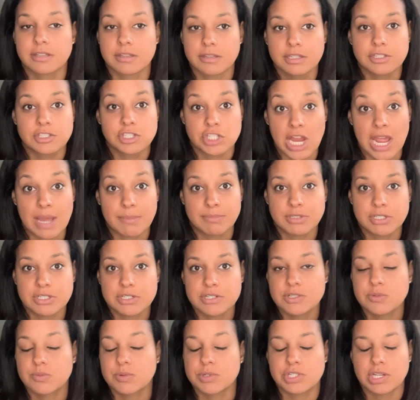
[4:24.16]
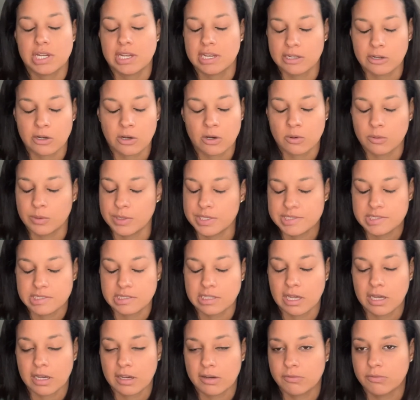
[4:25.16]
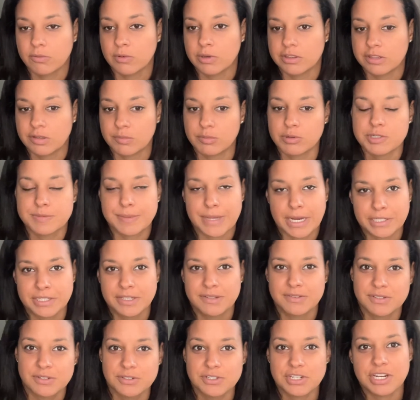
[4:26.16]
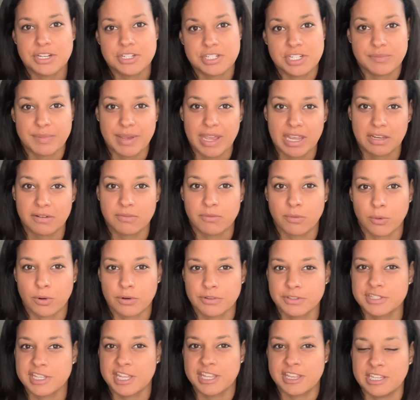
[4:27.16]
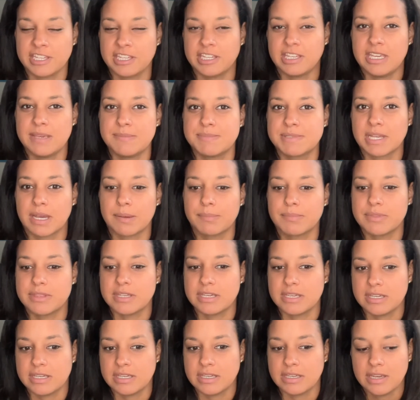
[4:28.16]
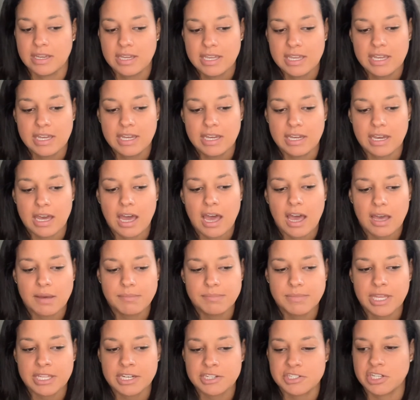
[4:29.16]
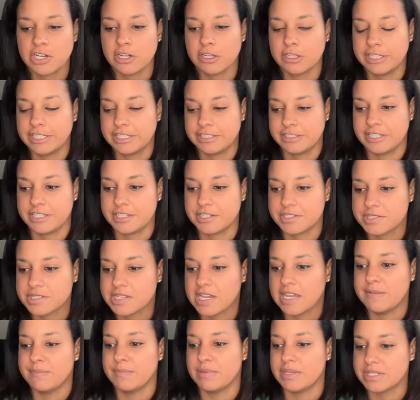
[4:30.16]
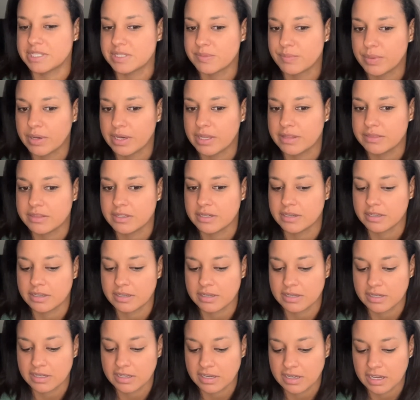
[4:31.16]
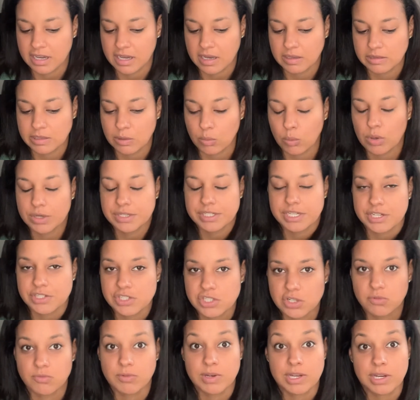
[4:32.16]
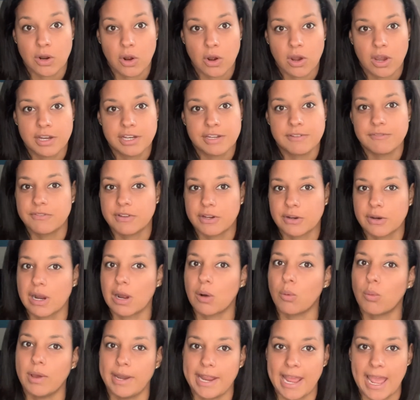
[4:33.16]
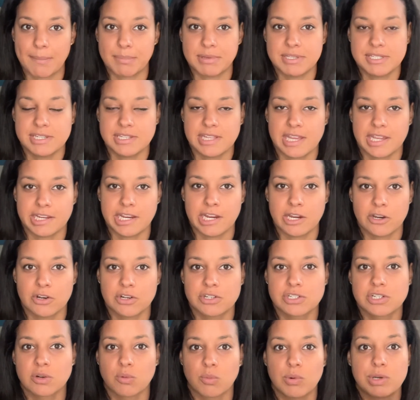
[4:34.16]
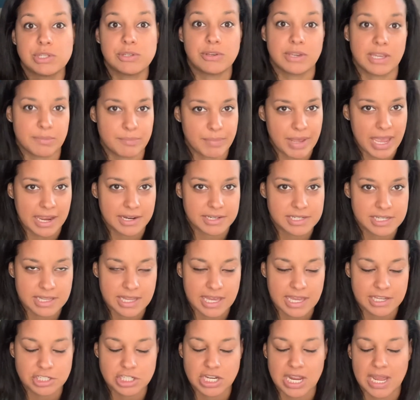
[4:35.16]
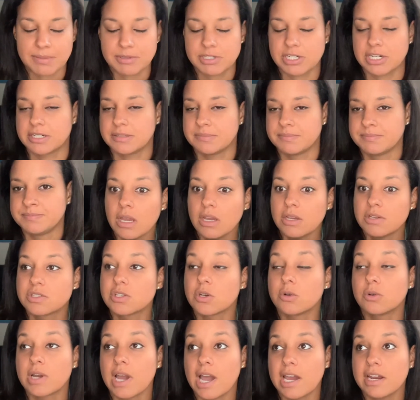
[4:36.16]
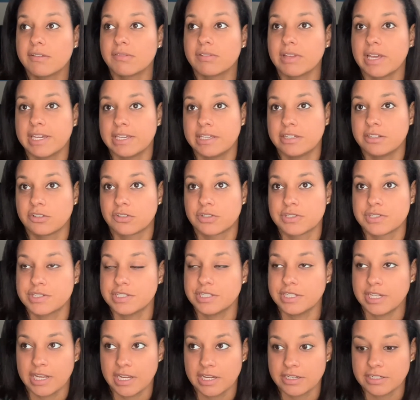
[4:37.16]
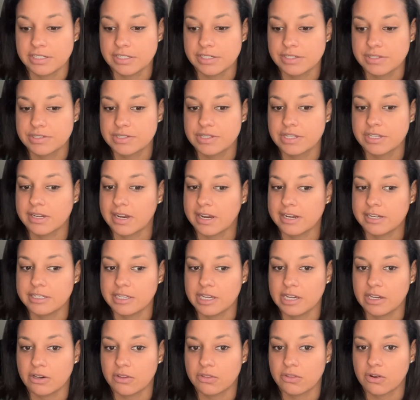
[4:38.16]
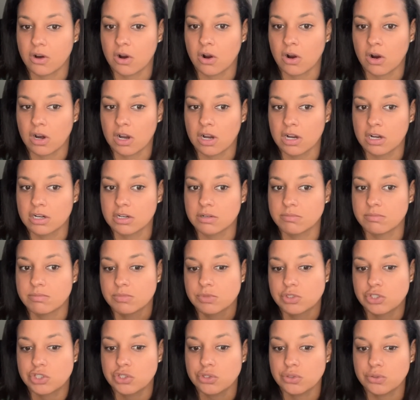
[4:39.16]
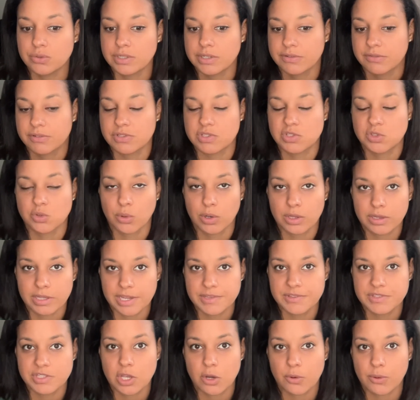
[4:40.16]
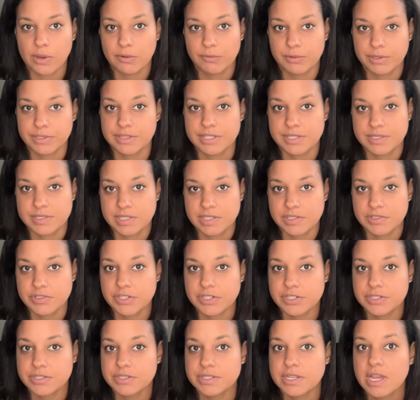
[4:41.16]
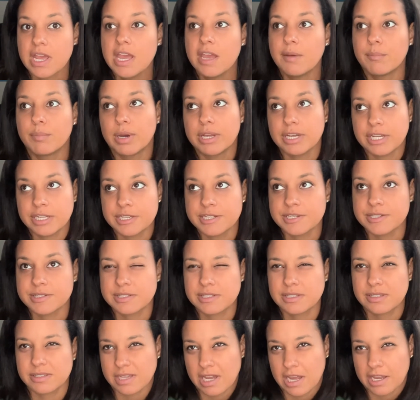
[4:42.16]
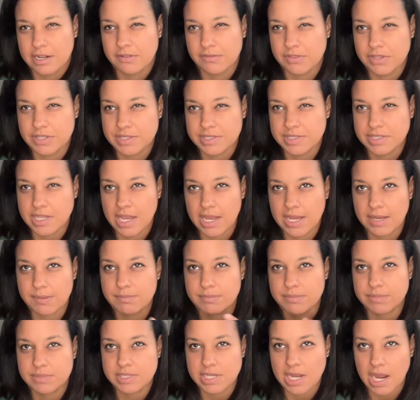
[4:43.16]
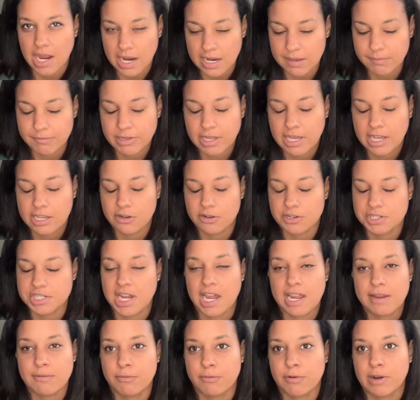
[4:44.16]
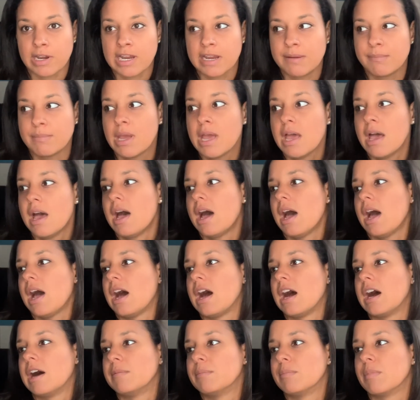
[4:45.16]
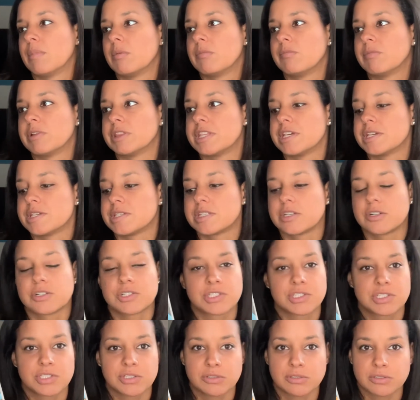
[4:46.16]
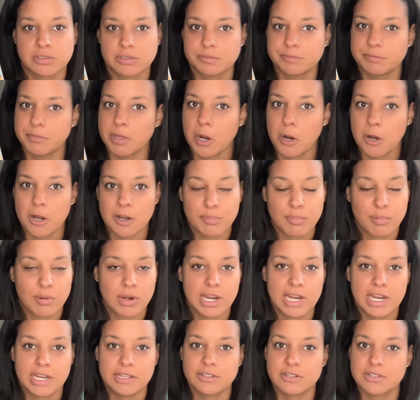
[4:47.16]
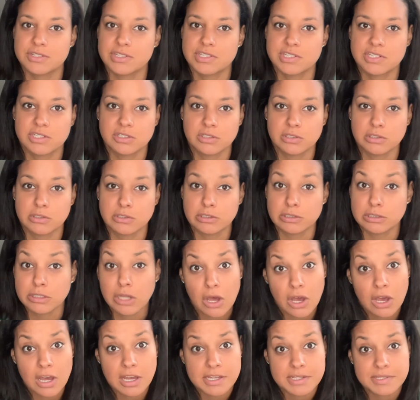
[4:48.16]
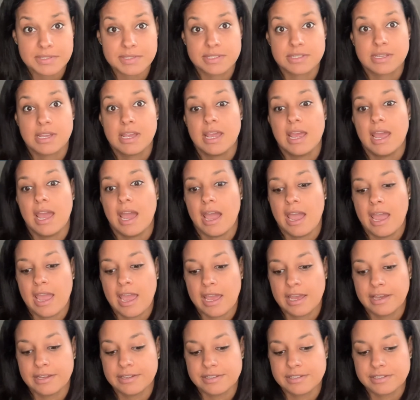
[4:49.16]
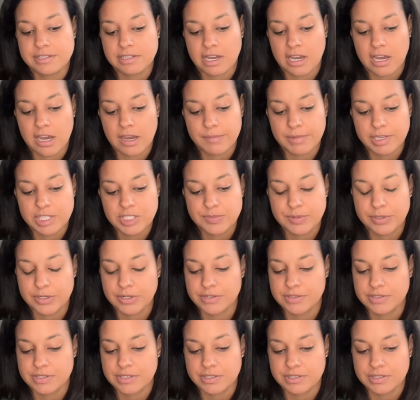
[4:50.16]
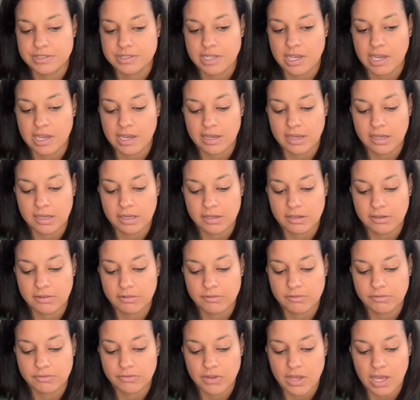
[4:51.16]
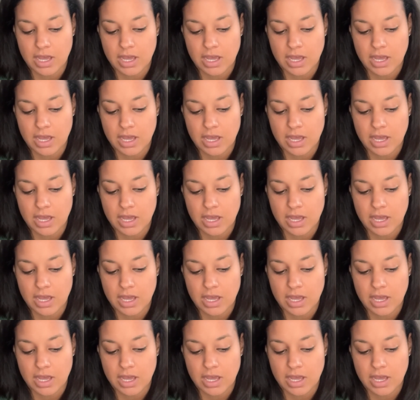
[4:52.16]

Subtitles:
chapters, which I always love with the perspectives are changing back and forth because I think it keeps up the, not necessarily like the excitement, but the wanting to read on and figure out what happened to that character when you get back to that chapter. So kind of like in Kristin Hanna's The Nightingale, there are 2 different storylines going with the sisters, but it is kind of the same timeline or time frame. But there's still heartbreak, there's still loss, and experiences of